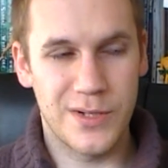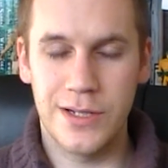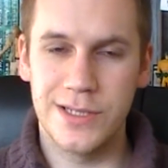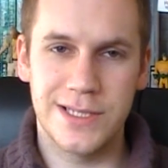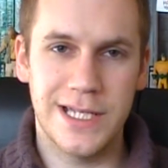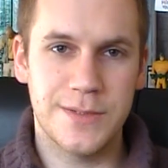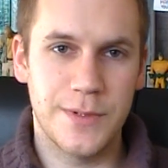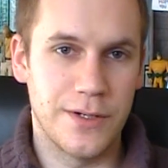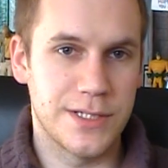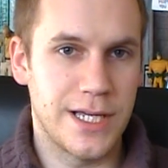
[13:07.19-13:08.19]
because let's
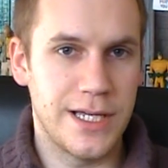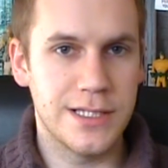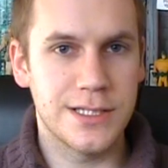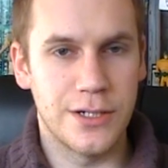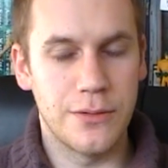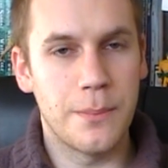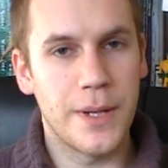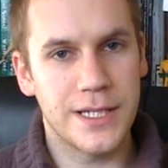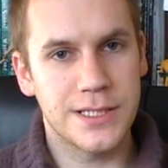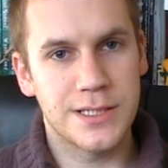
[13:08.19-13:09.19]
be honest, there is no
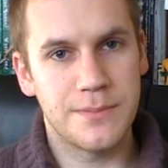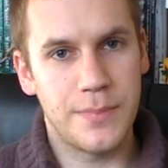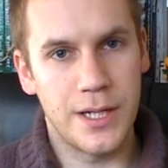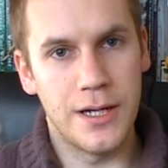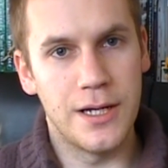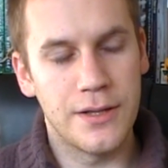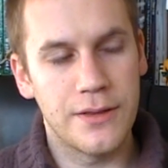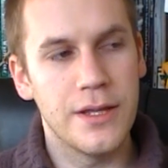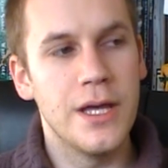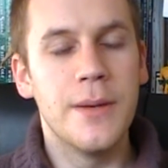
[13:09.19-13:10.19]
best path.